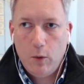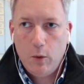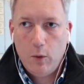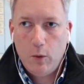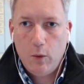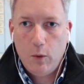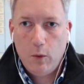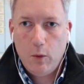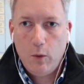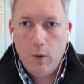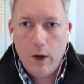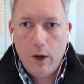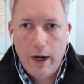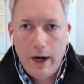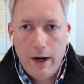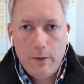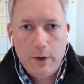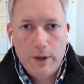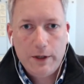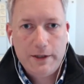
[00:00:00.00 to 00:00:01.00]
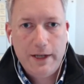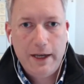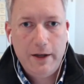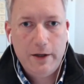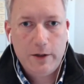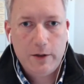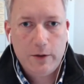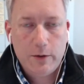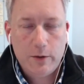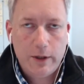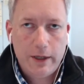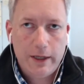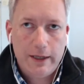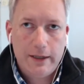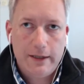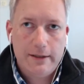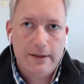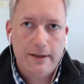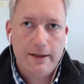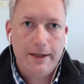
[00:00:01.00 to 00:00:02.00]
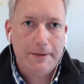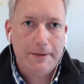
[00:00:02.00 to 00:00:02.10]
What I will tell you is that